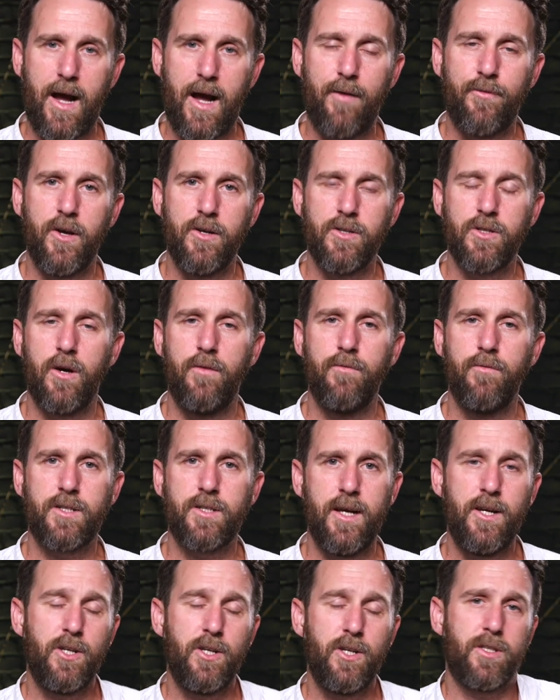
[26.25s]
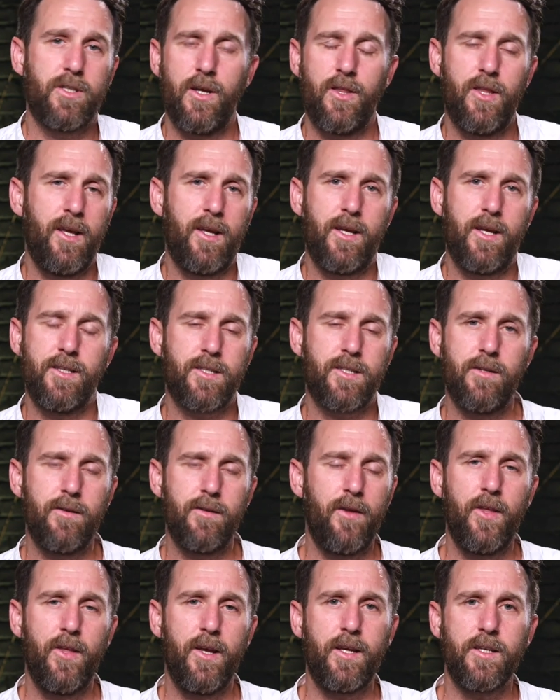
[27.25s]
have those conversations, I think it's
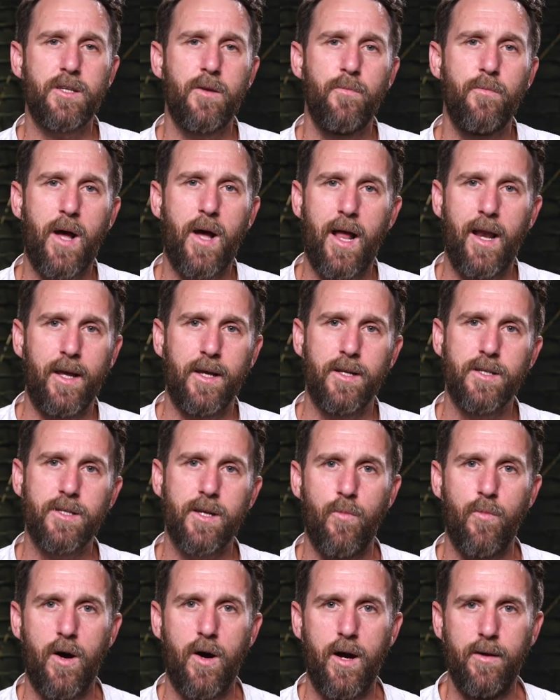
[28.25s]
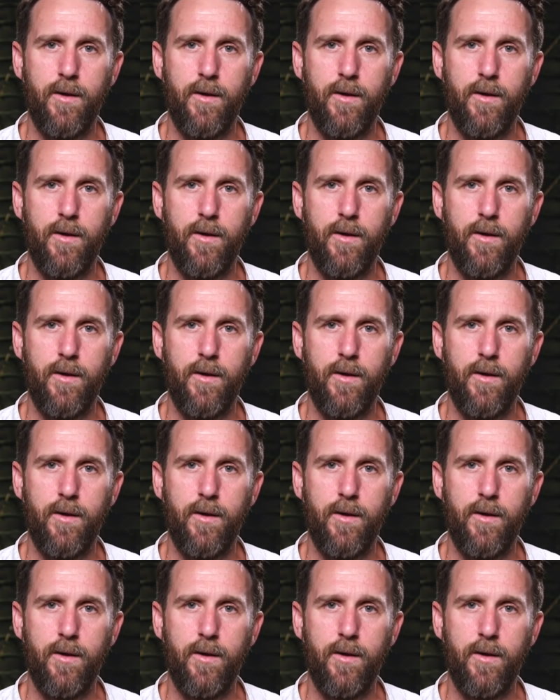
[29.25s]
I think it's compelling in some